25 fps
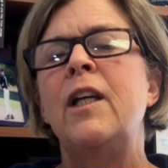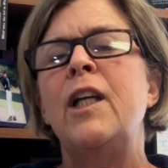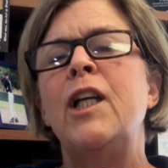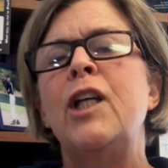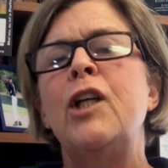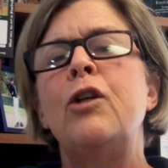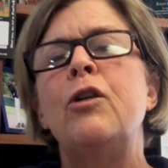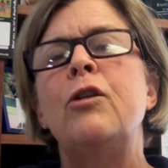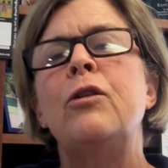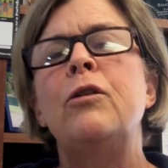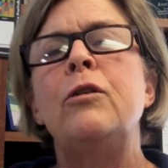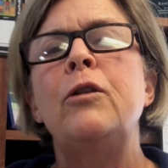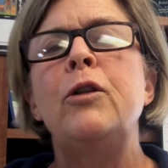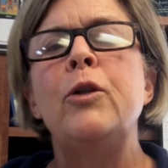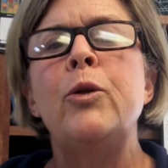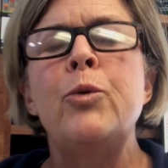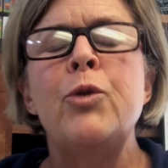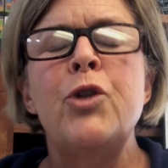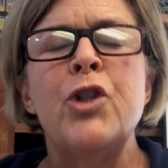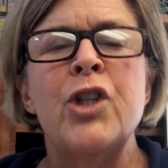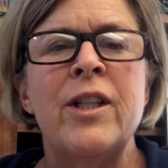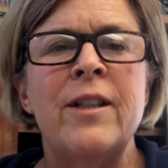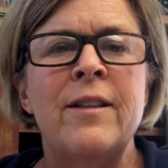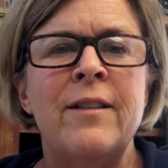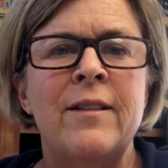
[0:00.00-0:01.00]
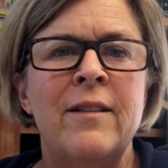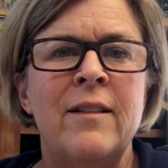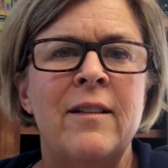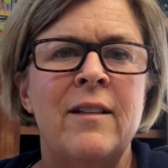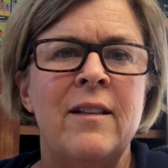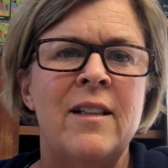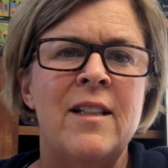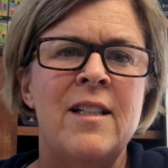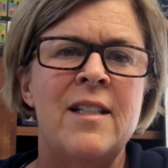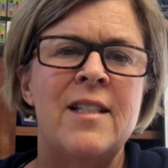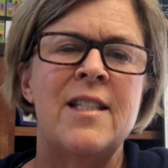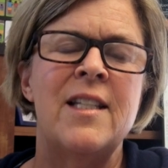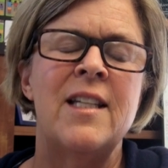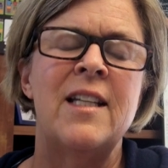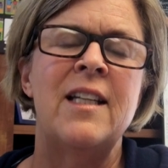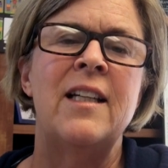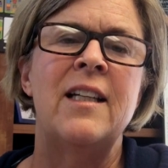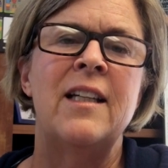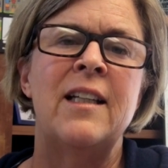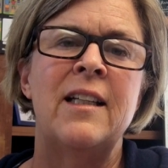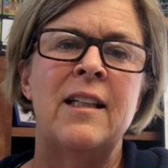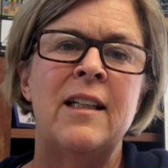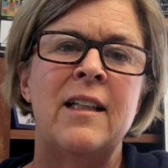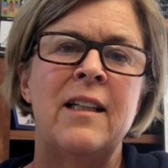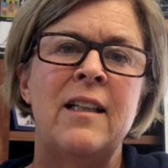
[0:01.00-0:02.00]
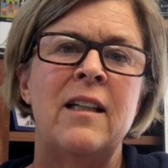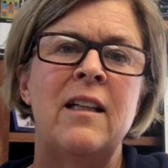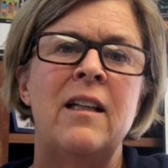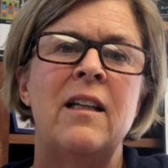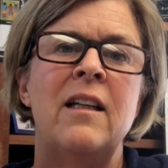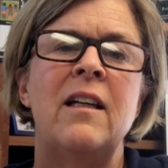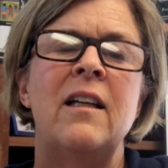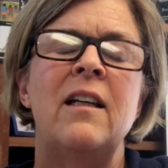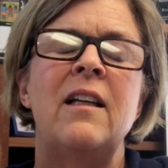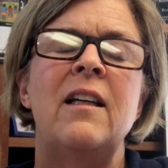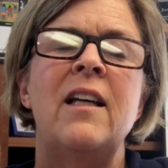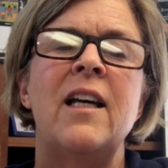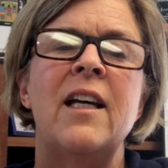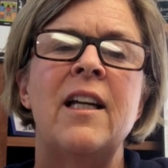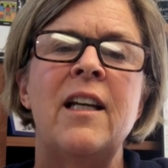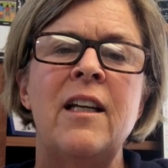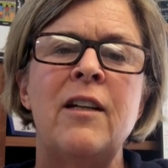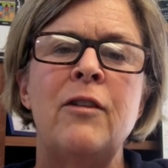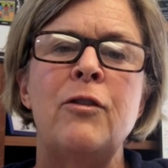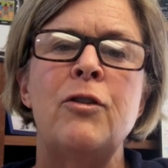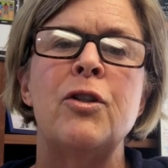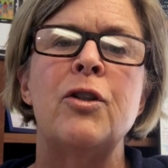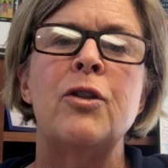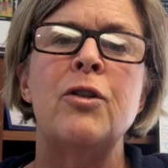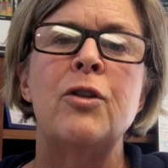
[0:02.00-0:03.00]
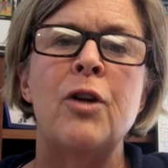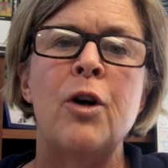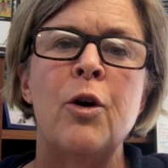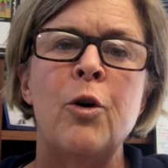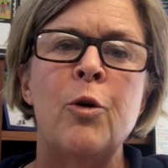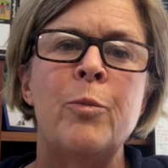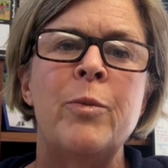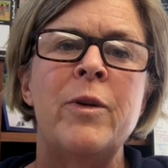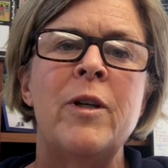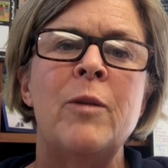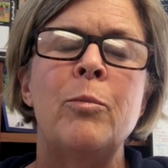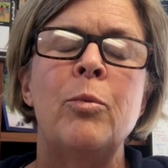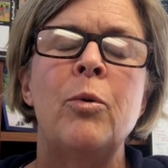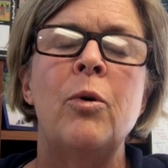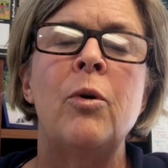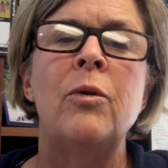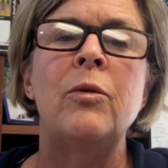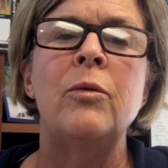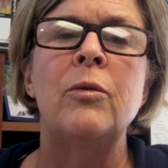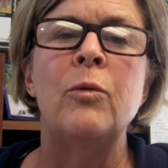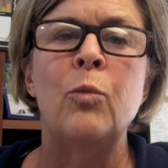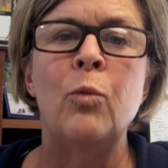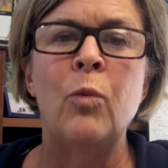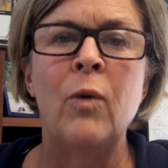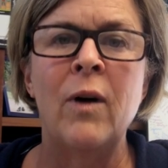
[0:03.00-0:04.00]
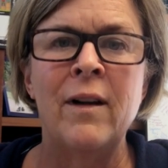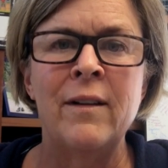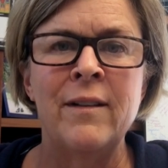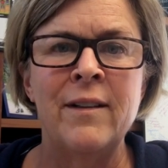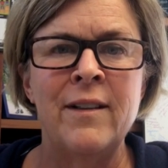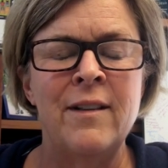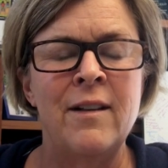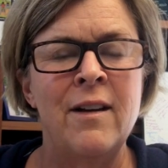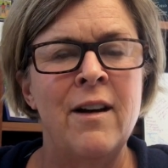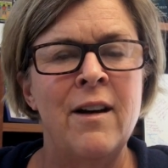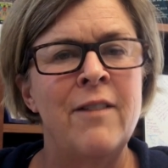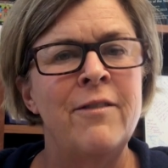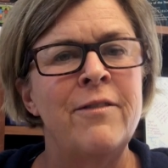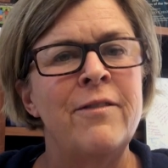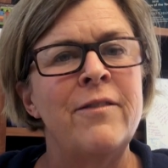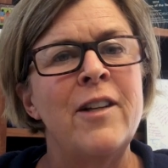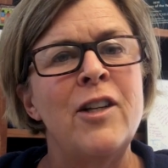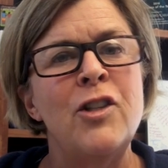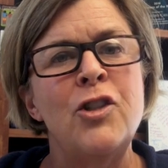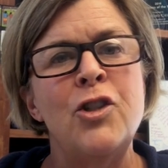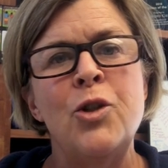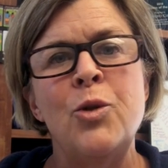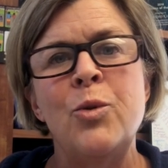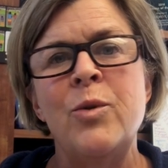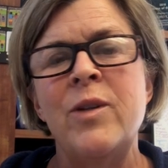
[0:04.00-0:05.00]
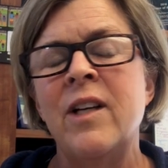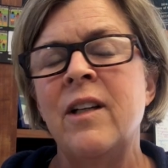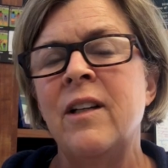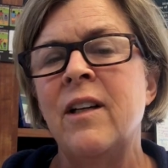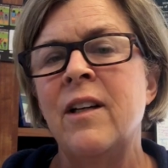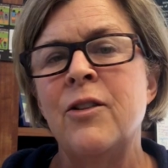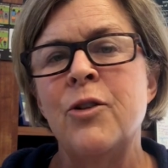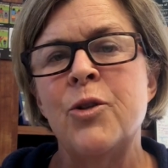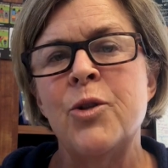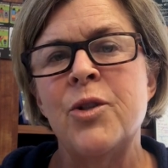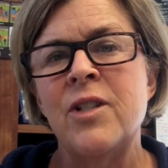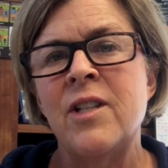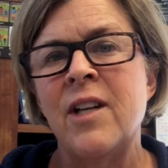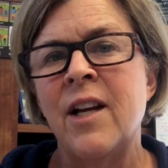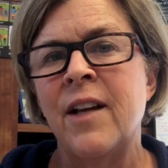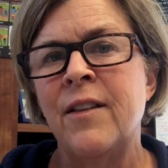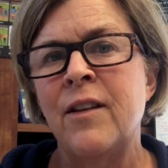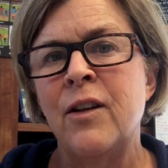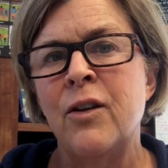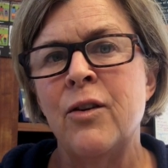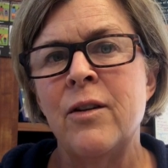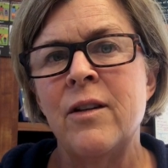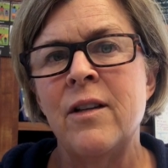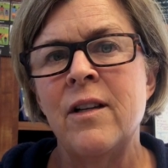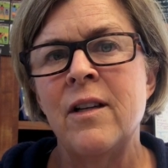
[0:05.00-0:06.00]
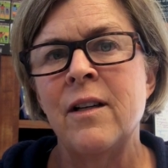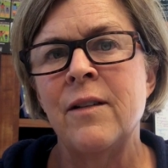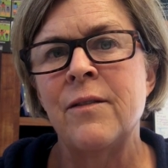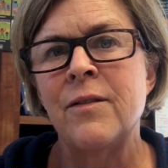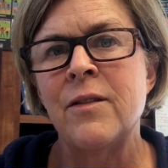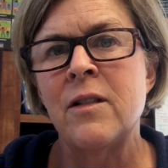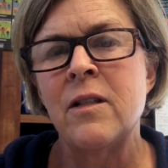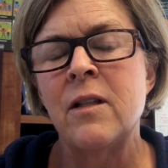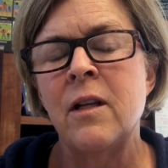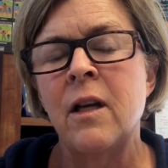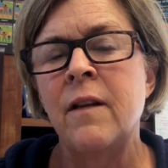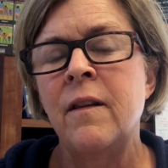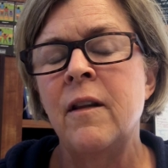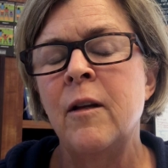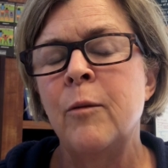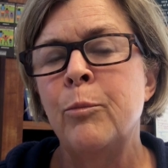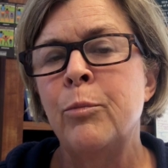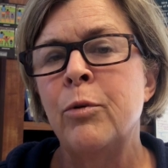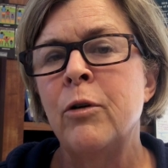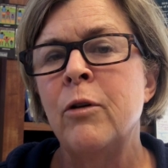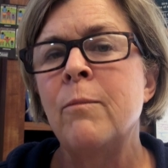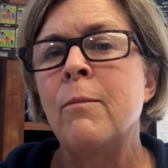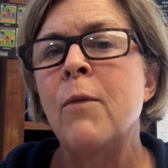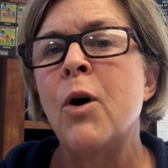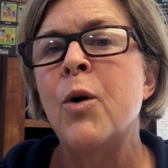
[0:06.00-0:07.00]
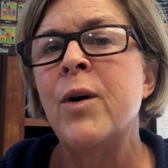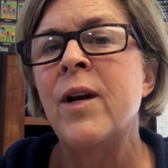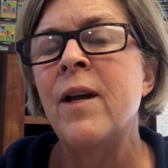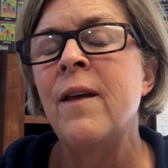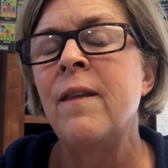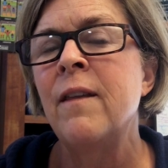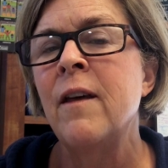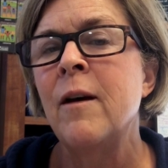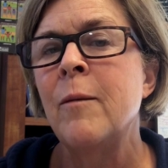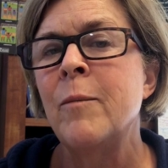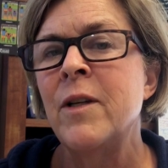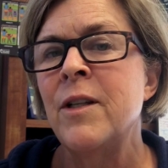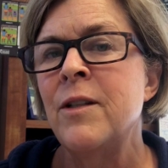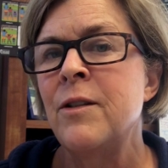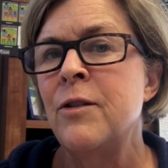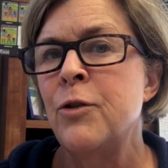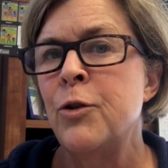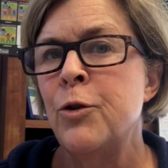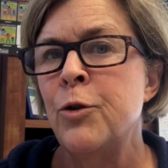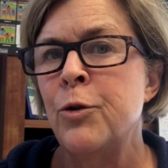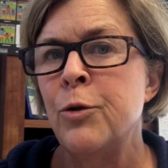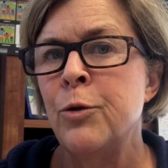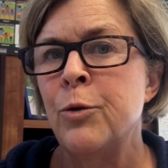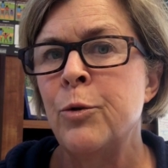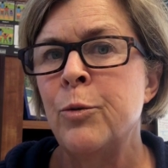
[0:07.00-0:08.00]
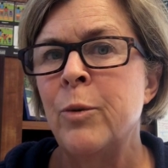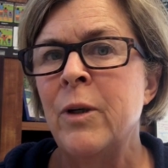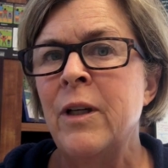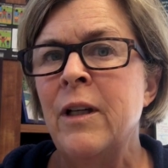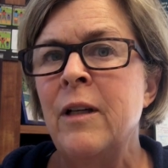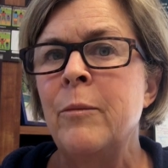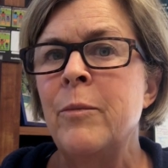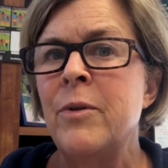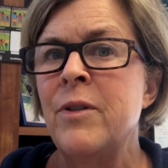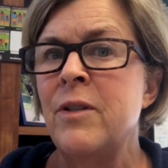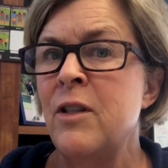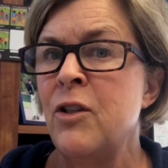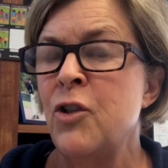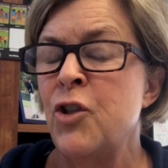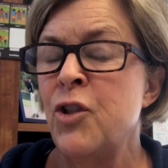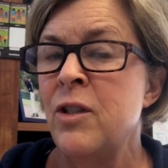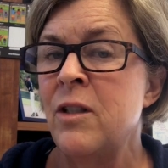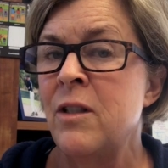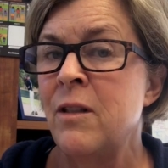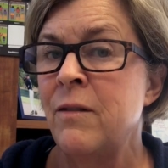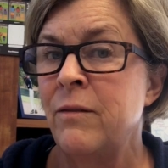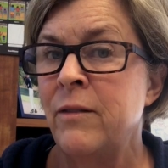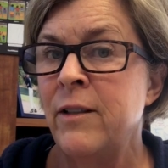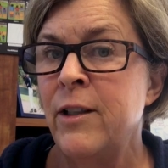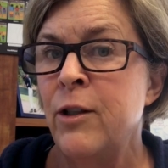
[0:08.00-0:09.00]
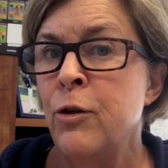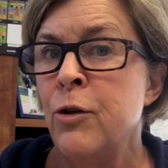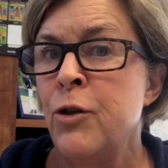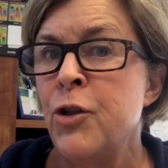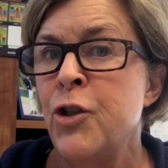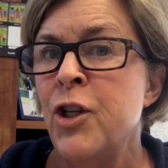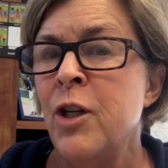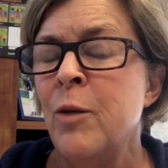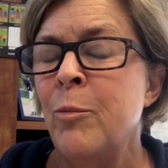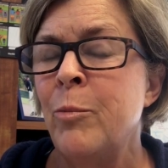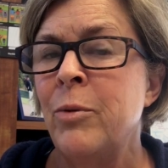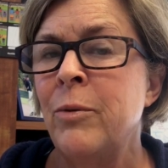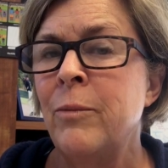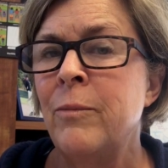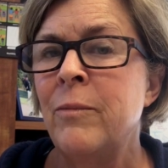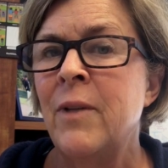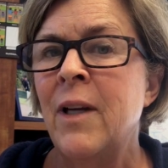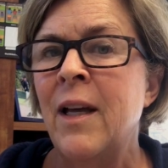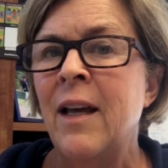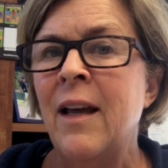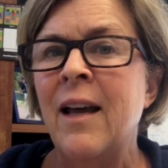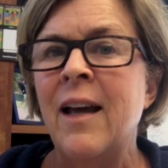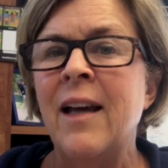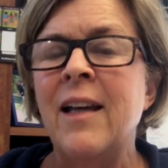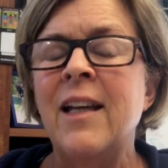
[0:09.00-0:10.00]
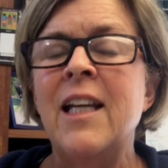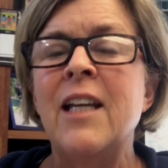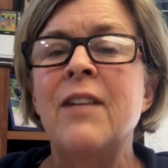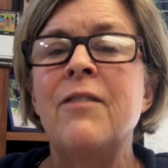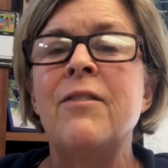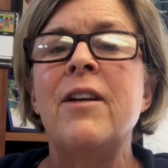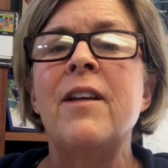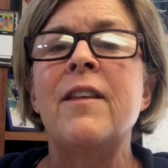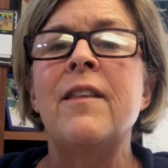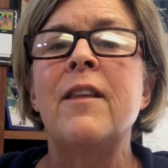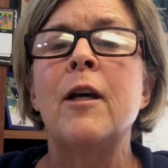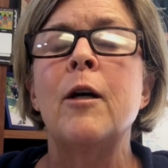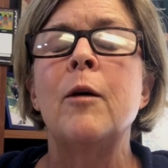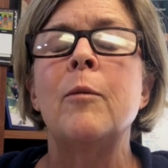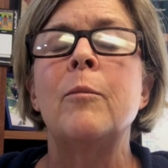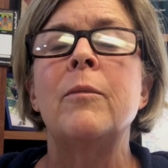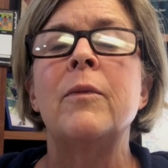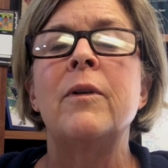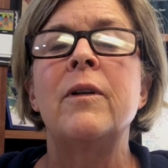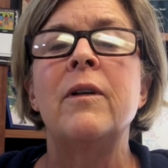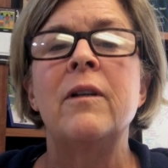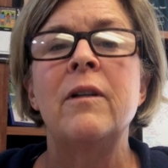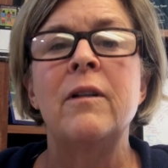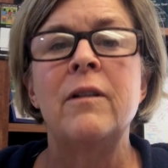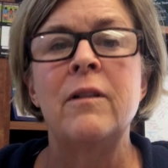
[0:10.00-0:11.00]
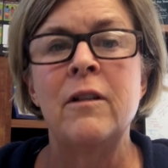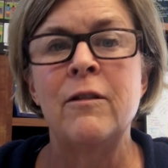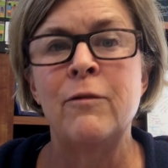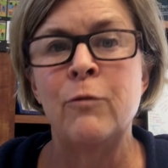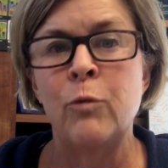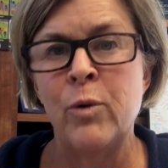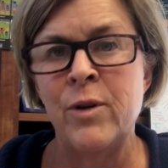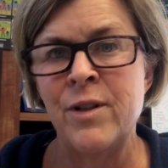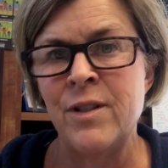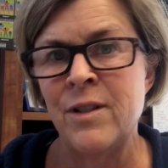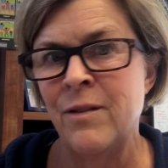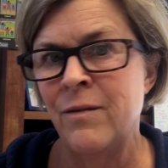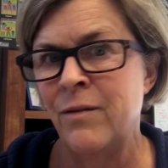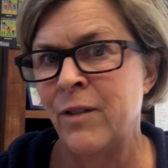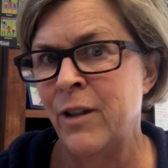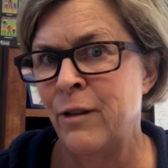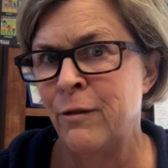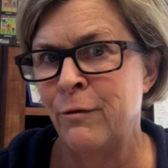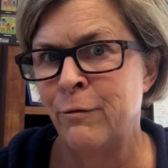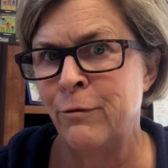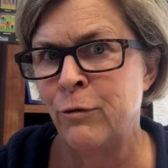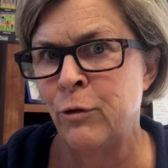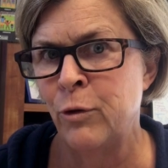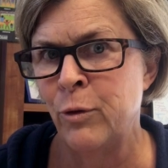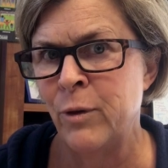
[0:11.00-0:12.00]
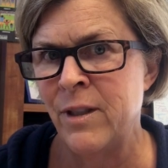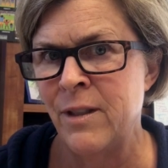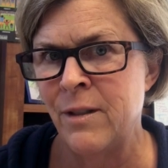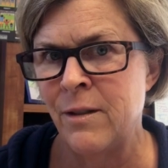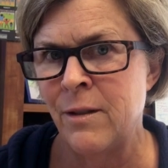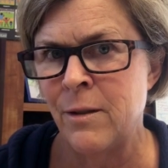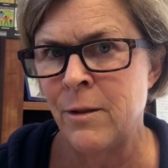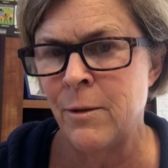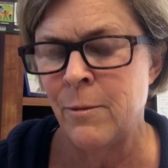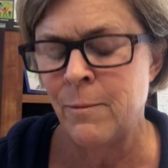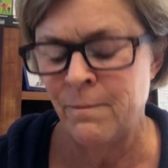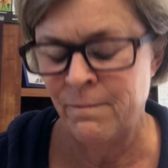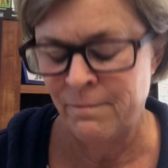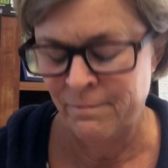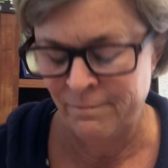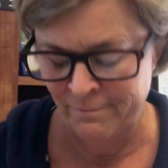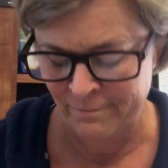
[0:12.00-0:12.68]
Inclusion is in getting to know people well enough that you can understand their gifts and then promoting them into positions of leadership and giving them the voice of influence.